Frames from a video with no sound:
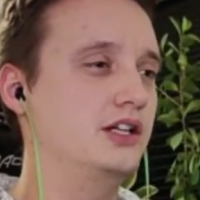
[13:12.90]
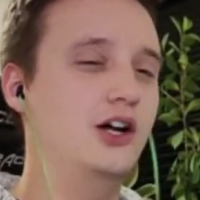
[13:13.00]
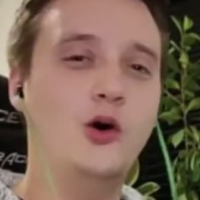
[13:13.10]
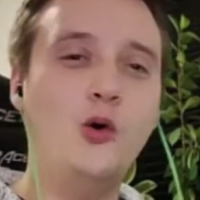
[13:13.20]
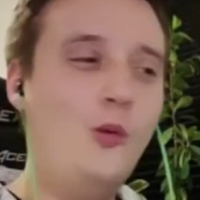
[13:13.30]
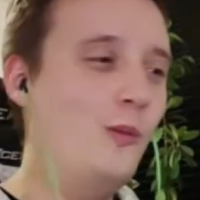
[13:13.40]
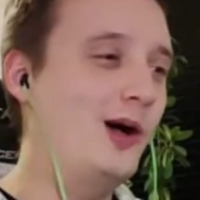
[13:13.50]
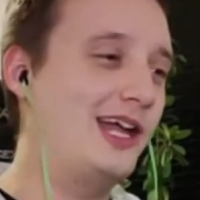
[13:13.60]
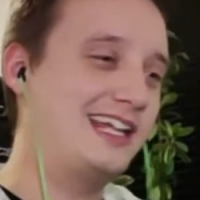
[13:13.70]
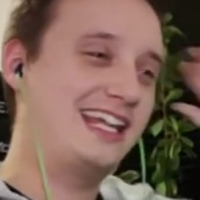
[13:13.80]
Oh
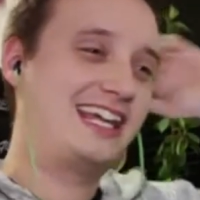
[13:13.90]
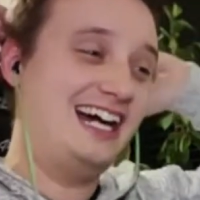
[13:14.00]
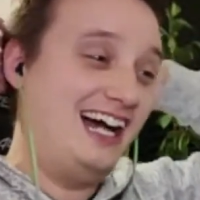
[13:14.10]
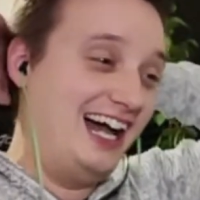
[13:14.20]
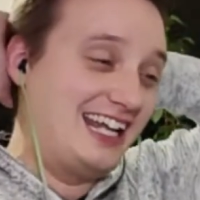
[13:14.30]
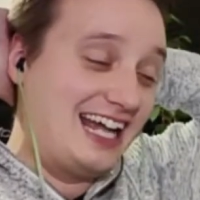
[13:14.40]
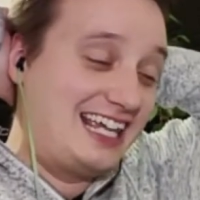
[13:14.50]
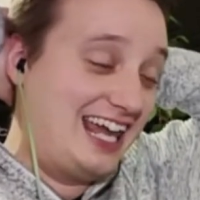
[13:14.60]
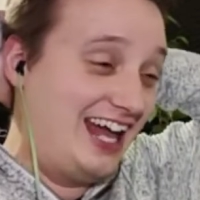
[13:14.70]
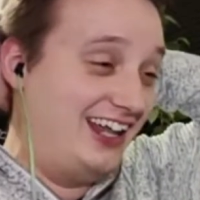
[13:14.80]
my god, I
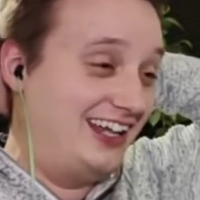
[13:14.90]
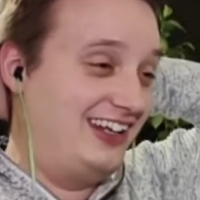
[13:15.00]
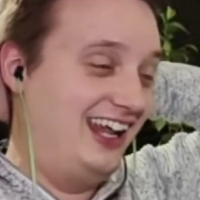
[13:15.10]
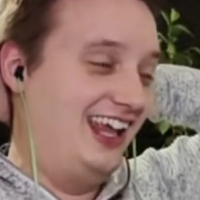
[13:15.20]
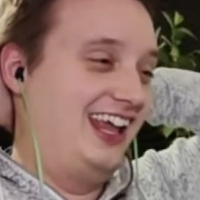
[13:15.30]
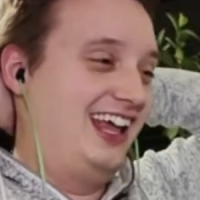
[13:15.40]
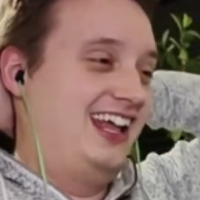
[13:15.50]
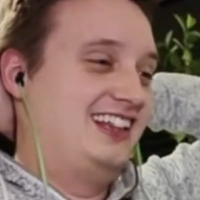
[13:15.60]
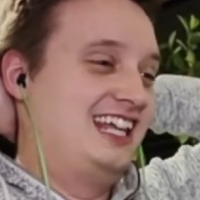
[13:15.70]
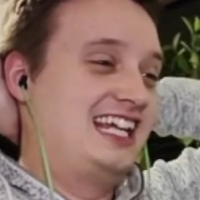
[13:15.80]
cannot...
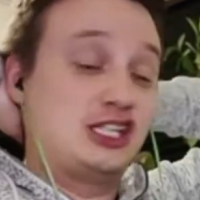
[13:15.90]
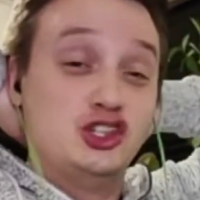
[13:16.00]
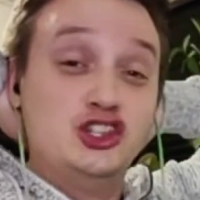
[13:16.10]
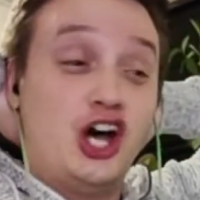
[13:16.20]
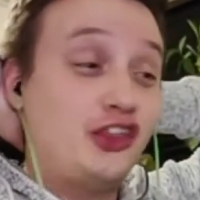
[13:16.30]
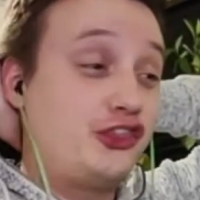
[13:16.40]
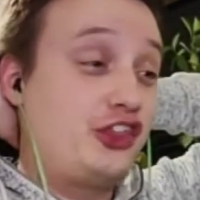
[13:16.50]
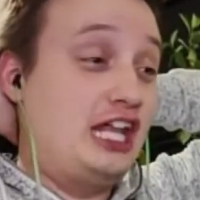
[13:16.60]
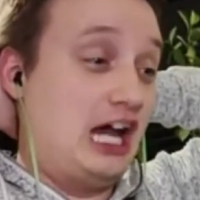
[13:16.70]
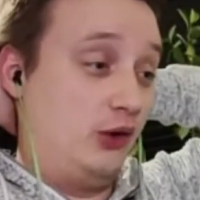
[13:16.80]
They get
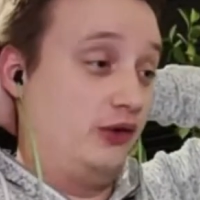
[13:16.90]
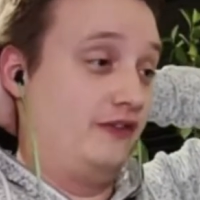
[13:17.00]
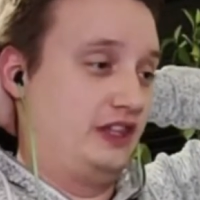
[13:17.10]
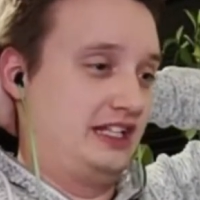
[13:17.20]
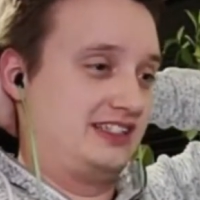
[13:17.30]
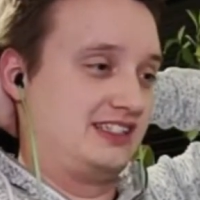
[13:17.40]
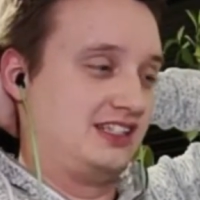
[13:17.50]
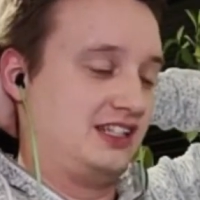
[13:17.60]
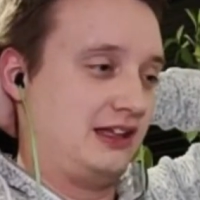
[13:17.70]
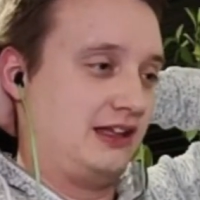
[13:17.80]
nothing out of this.
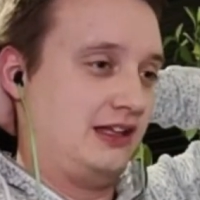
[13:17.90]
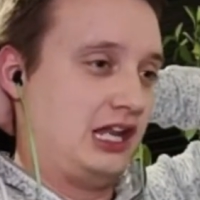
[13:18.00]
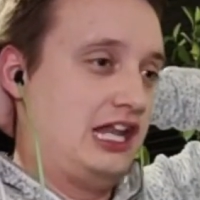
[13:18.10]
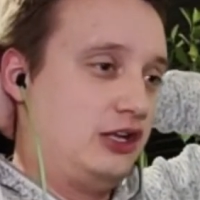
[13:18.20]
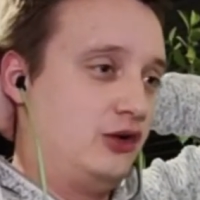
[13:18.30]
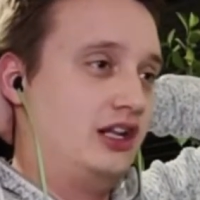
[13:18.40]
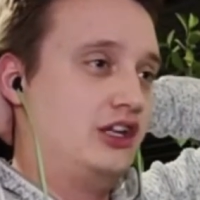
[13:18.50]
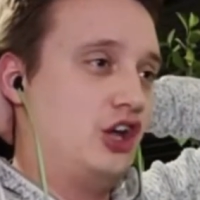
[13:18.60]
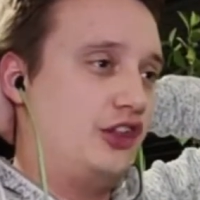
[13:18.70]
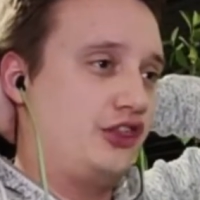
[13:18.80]
Literally
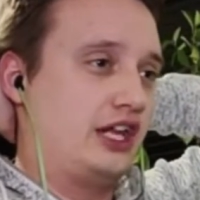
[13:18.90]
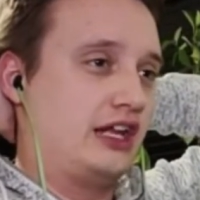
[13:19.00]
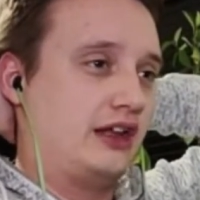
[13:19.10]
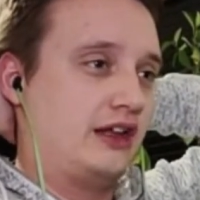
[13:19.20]
nothing.